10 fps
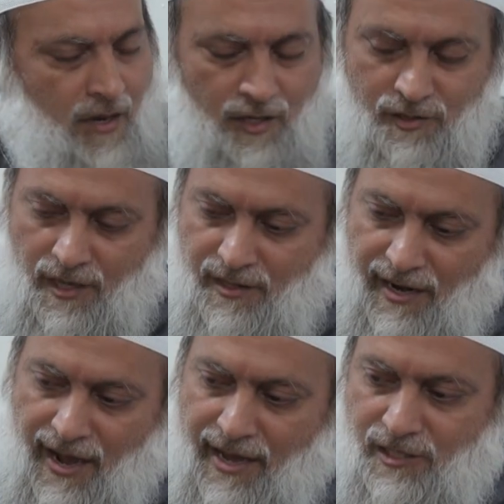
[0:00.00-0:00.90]
And he said
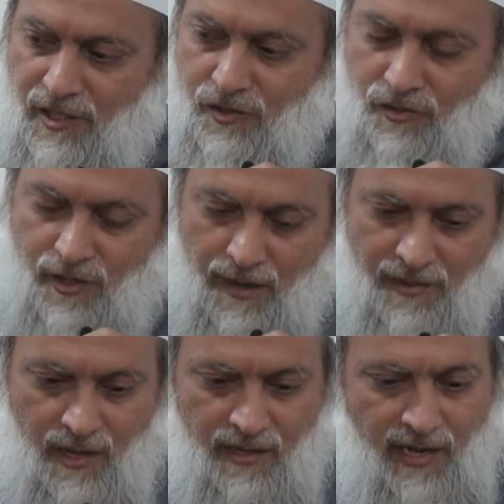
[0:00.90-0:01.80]
that Hajj is to
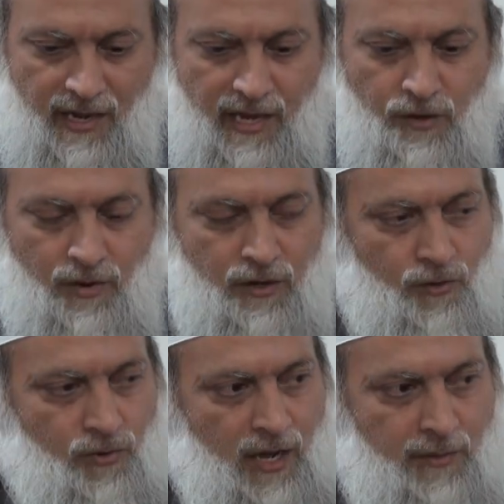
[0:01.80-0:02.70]
come, that anyone
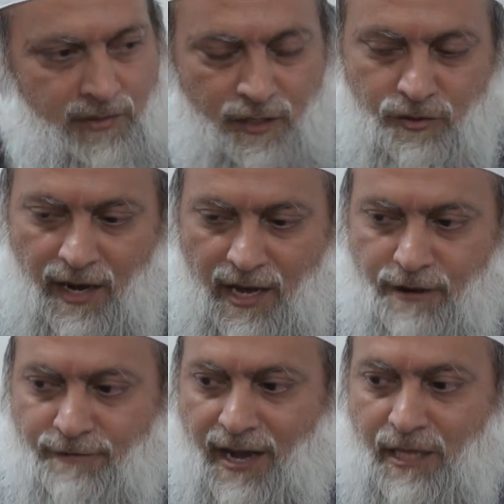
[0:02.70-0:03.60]
who comes into
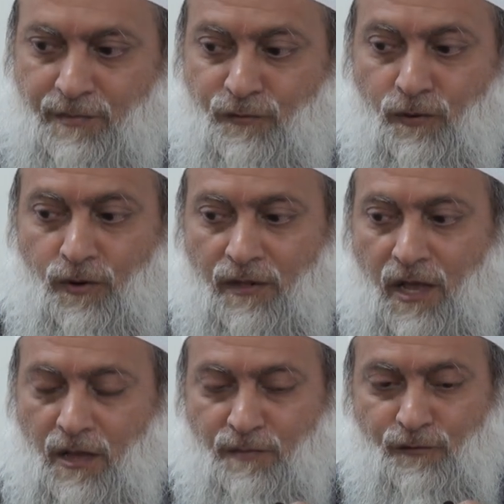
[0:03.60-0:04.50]
Arafat
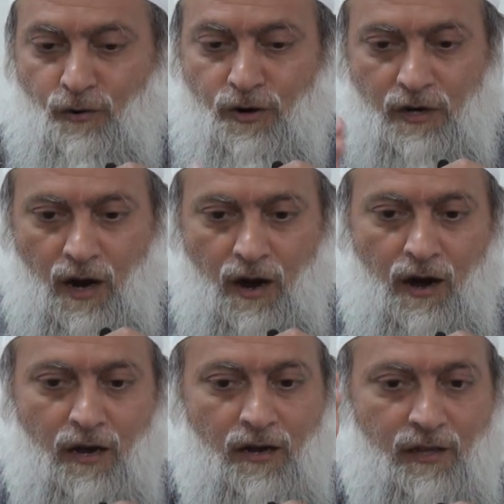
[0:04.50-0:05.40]
before
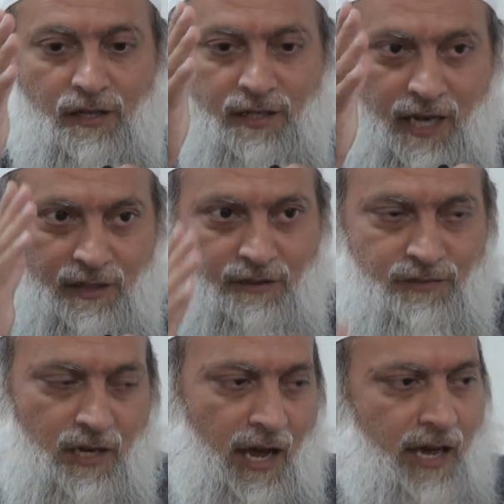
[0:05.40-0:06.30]
dawn on the 10th
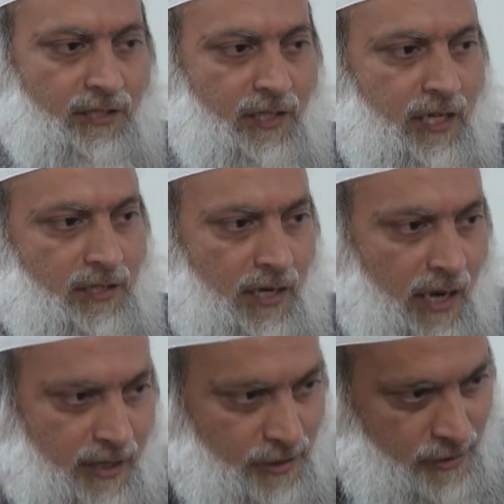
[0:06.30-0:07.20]
of Zilhajj, he has done
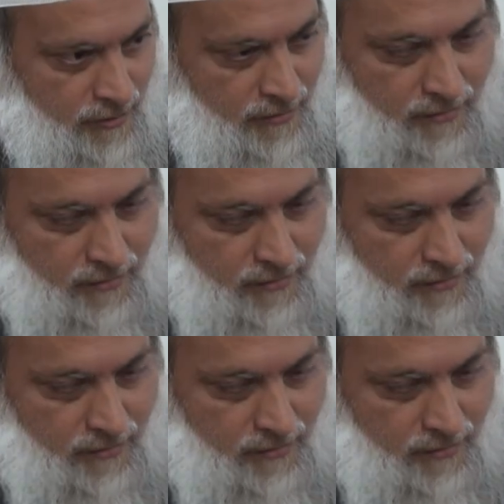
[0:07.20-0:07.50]
Hajj.